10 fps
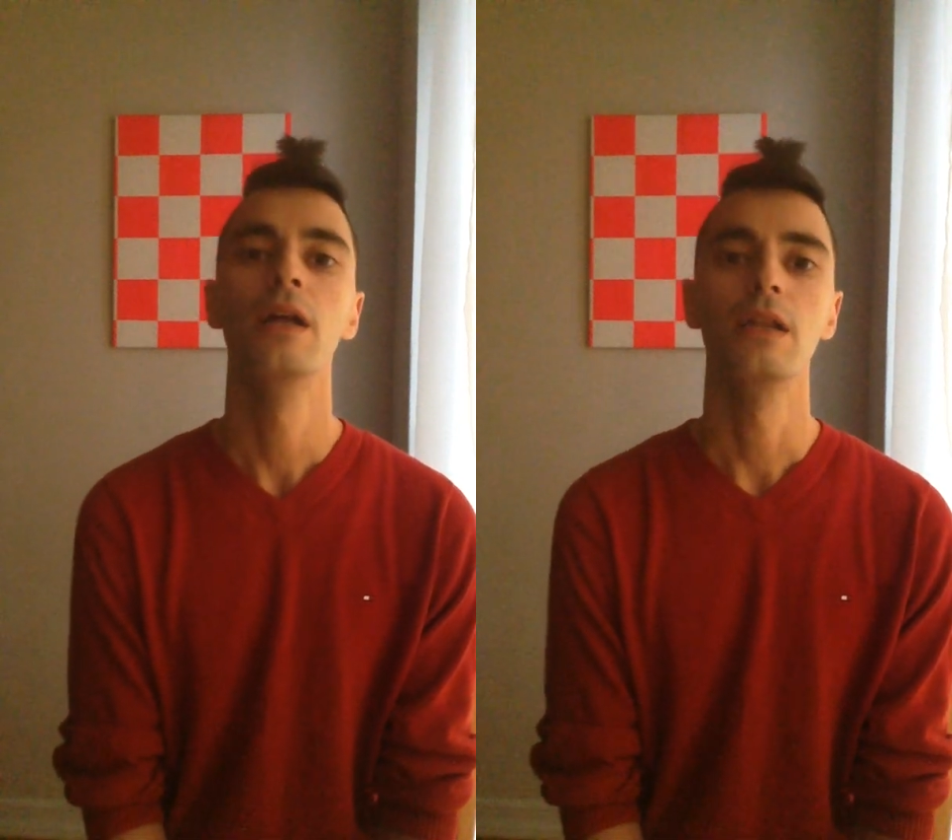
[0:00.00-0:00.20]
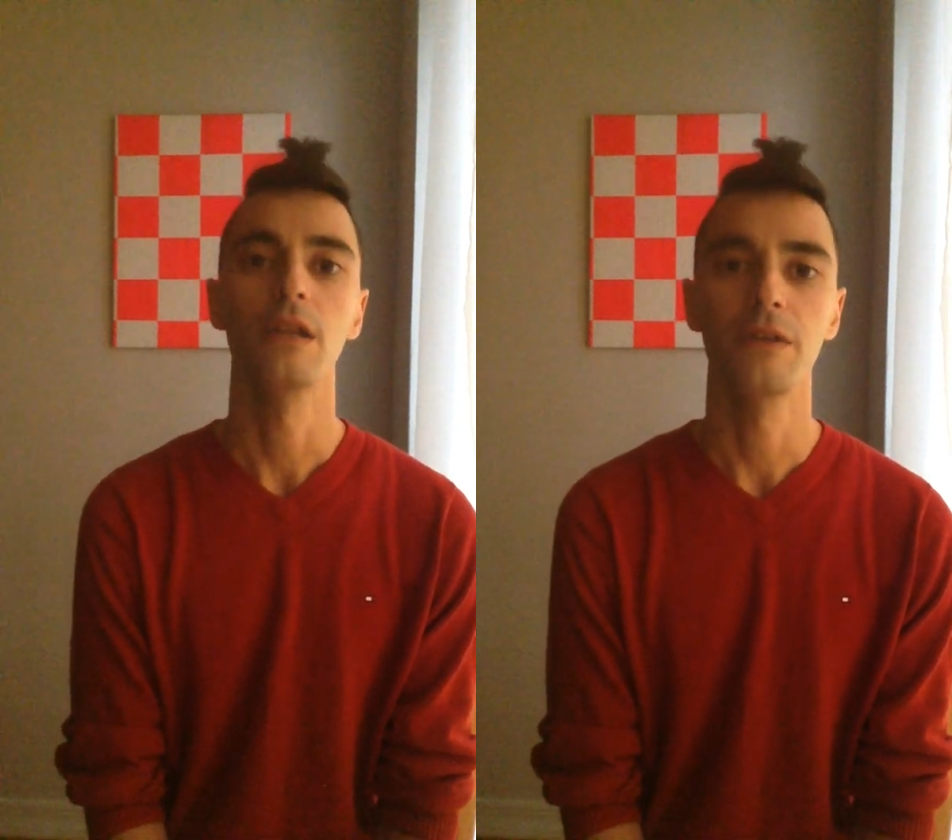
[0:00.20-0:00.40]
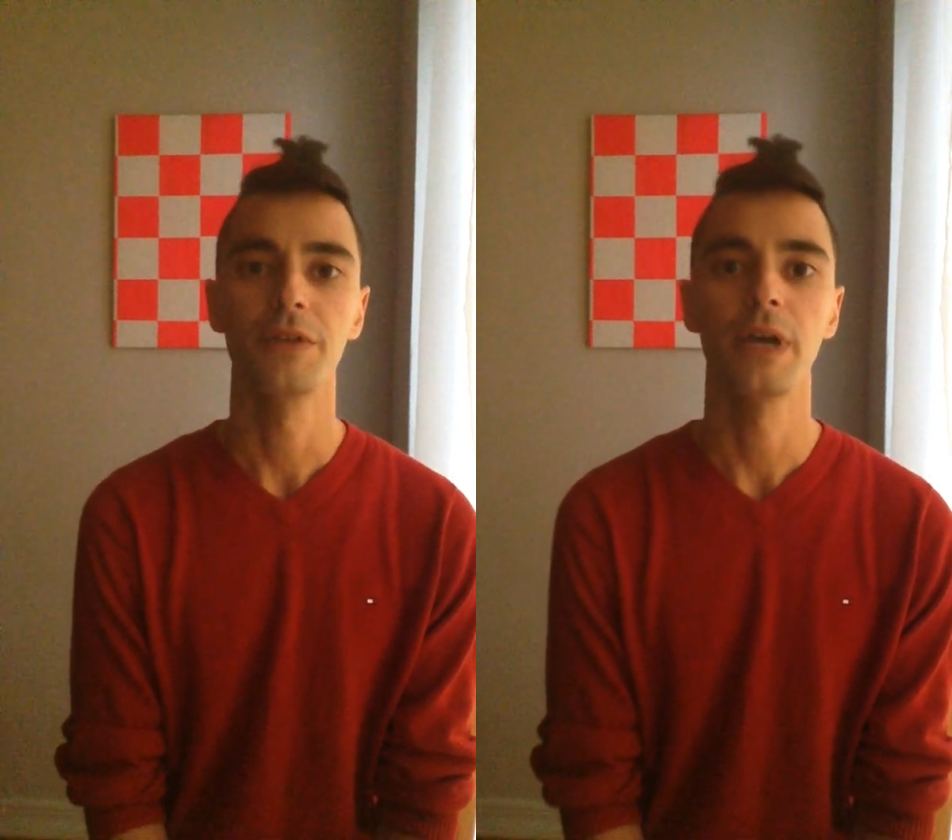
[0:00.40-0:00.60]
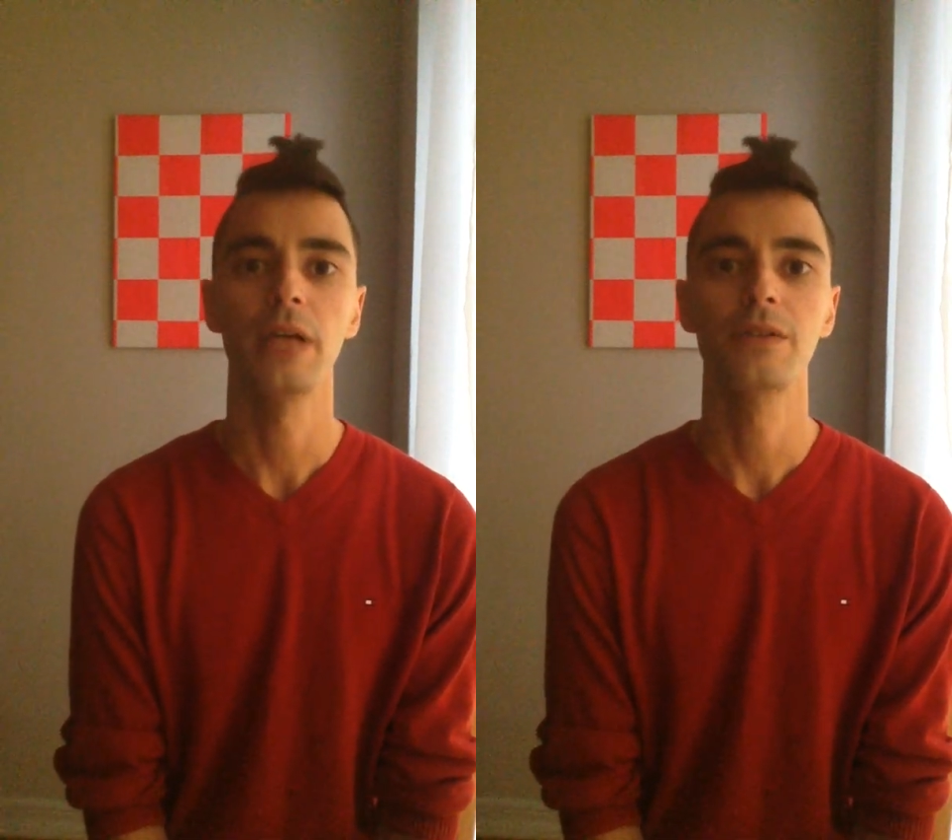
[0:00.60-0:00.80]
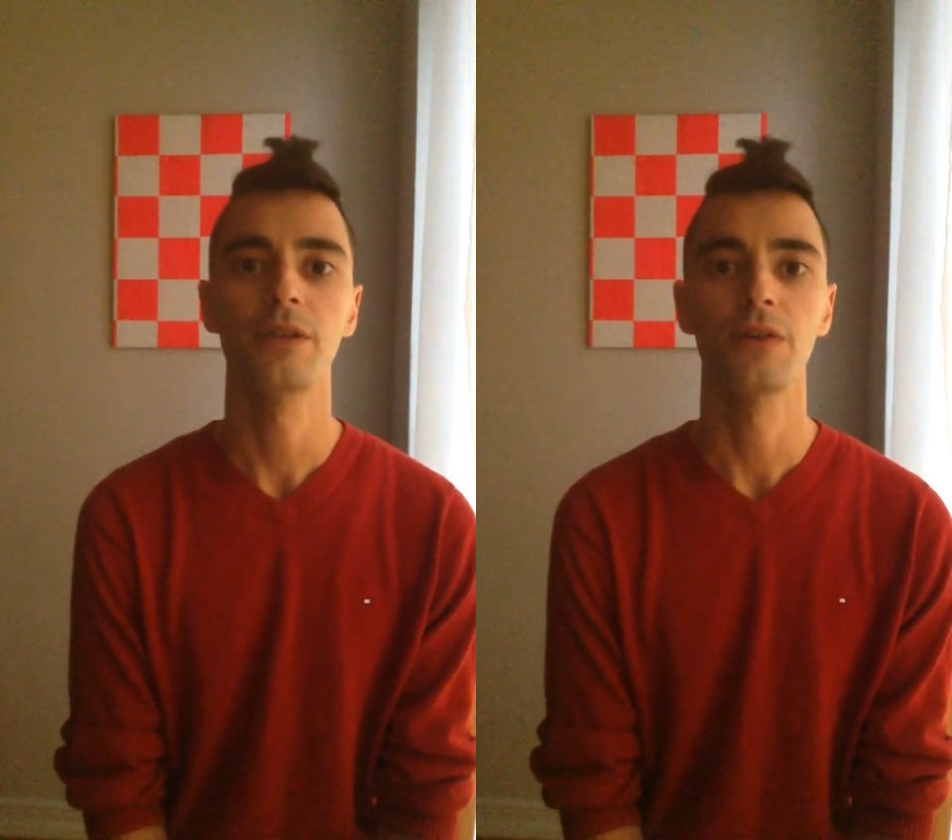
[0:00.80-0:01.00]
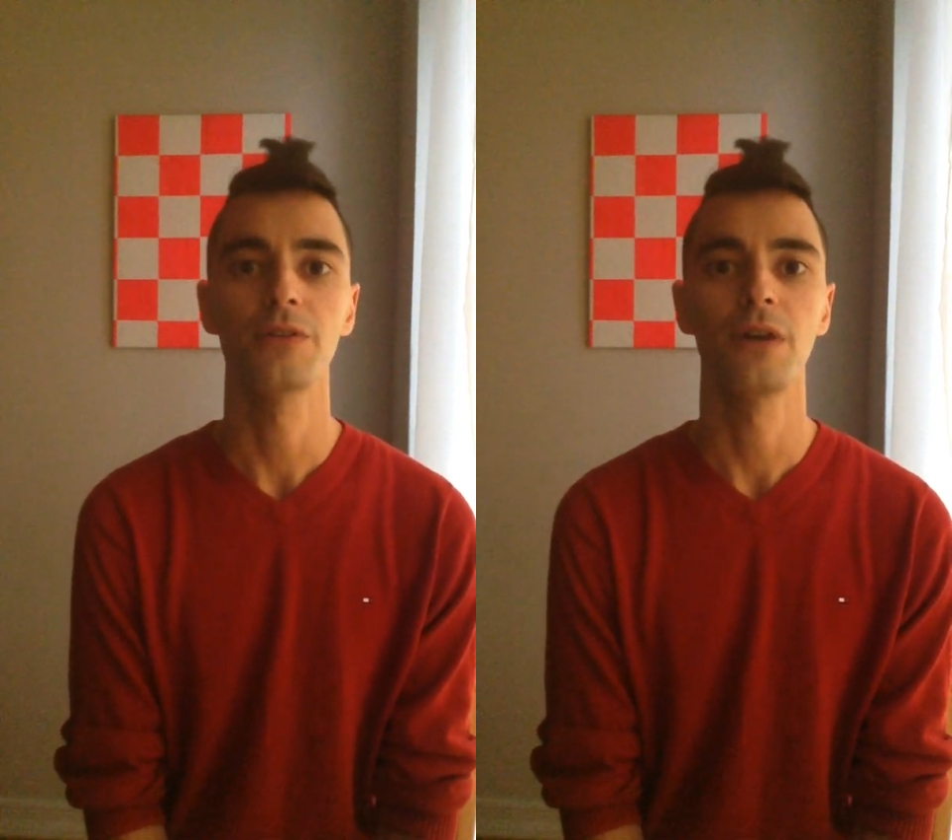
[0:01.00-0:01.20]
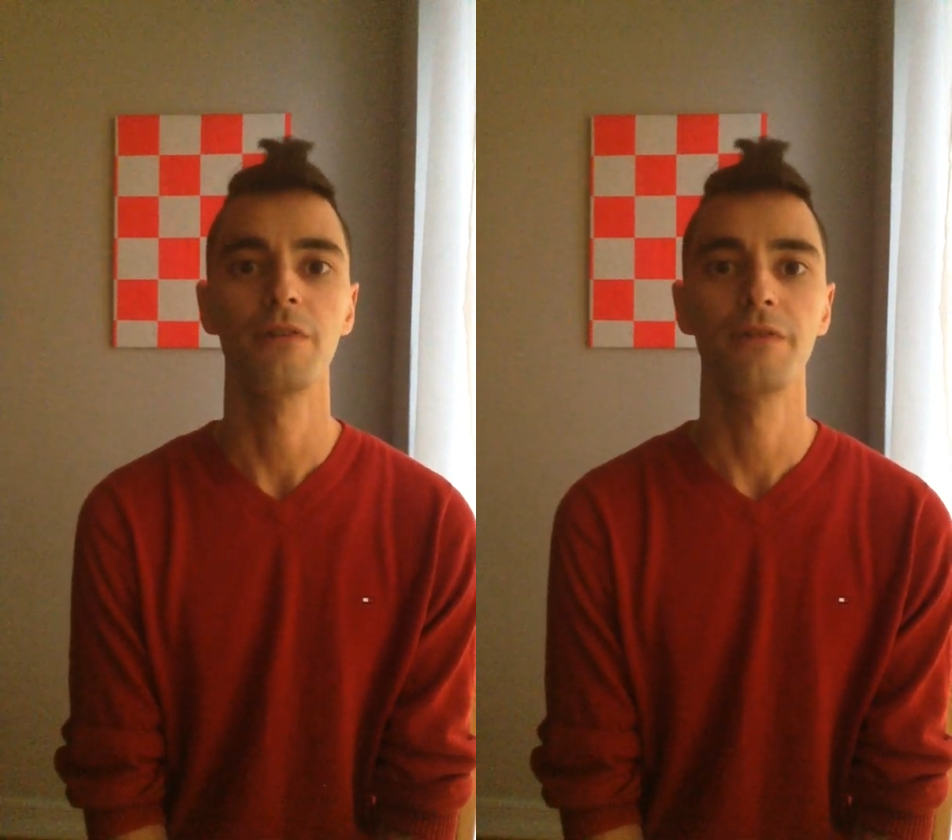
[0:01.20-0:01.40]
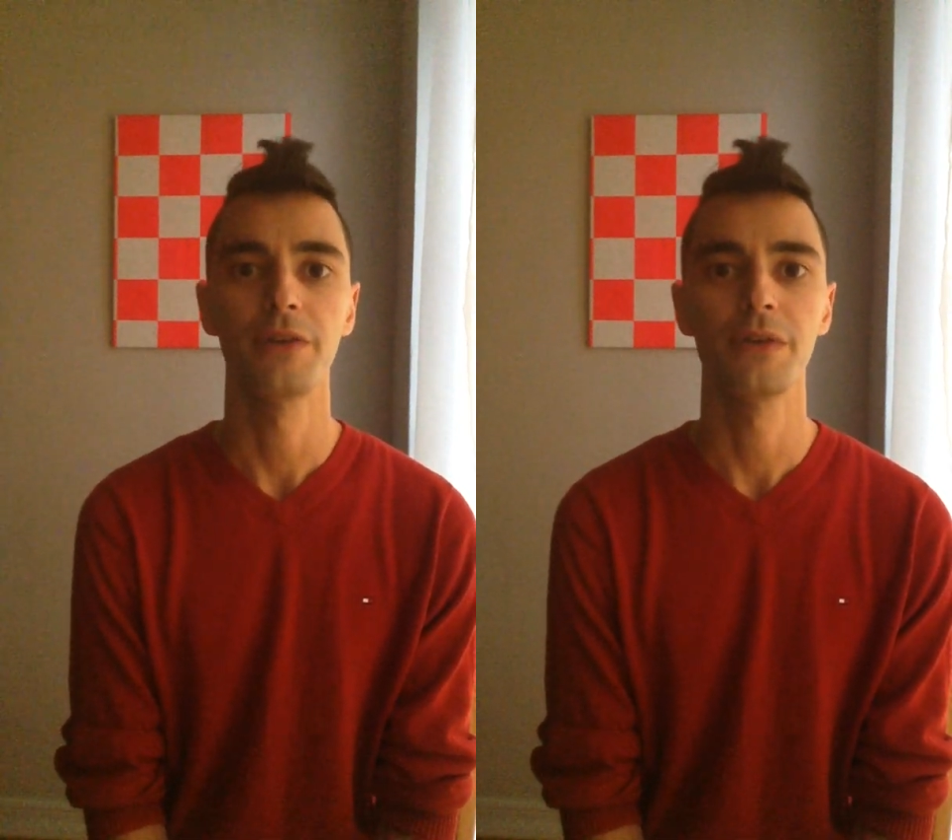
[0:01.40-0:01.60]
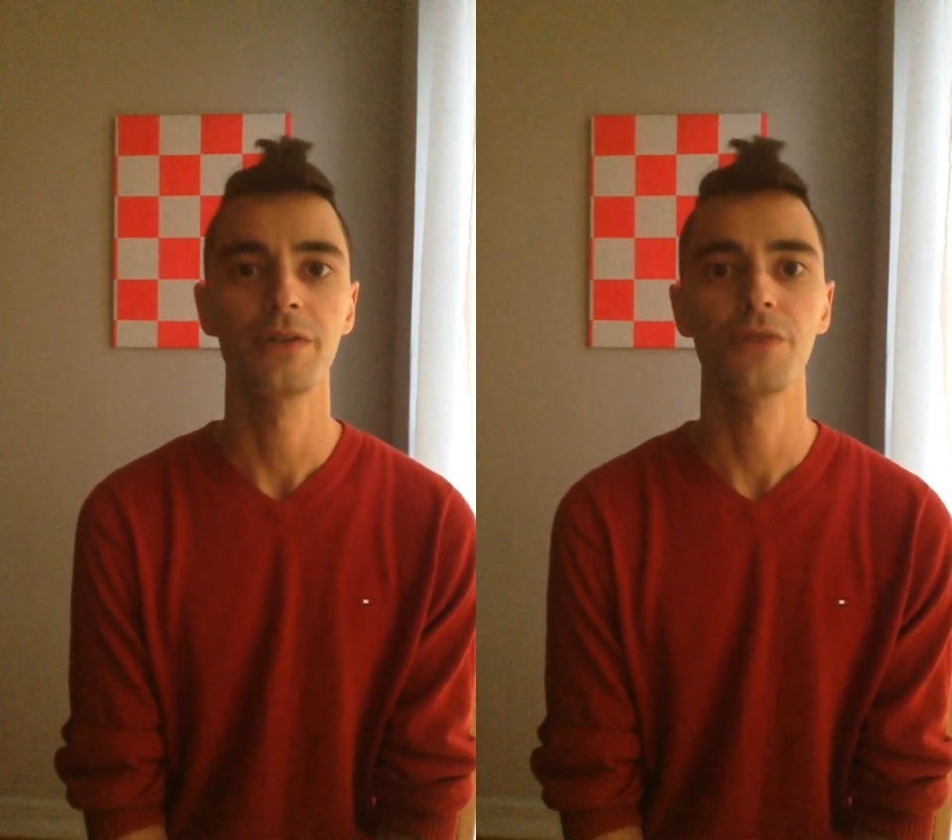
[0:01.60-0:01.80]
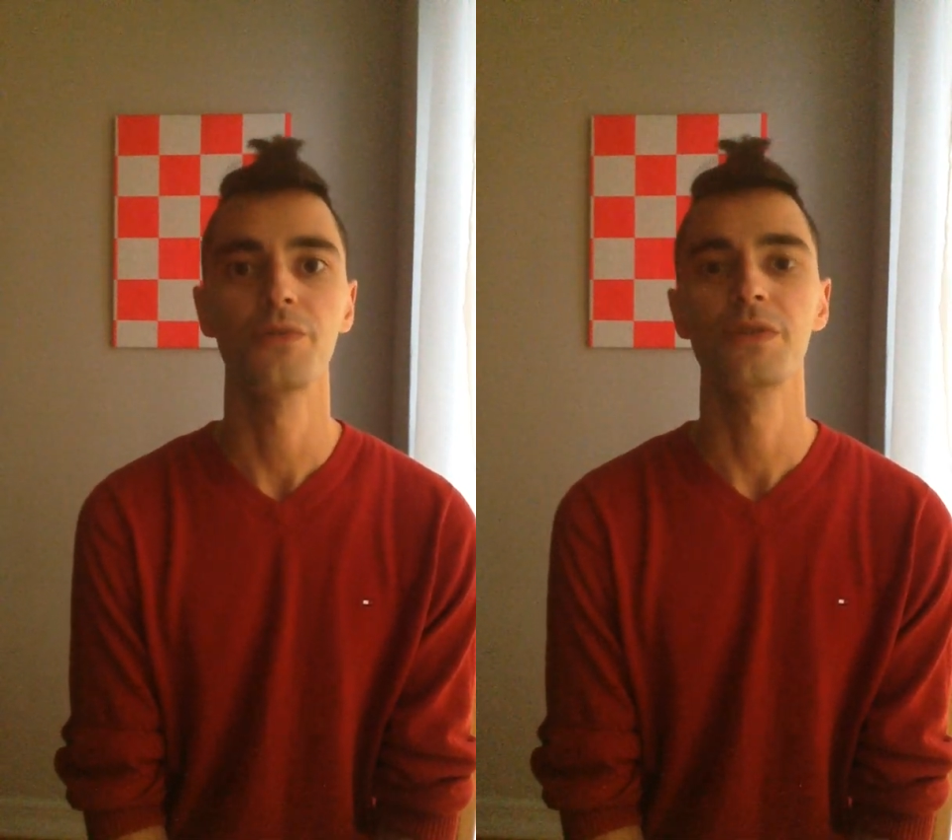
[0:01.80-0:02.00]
Love you guys. Talk to y'all very soon.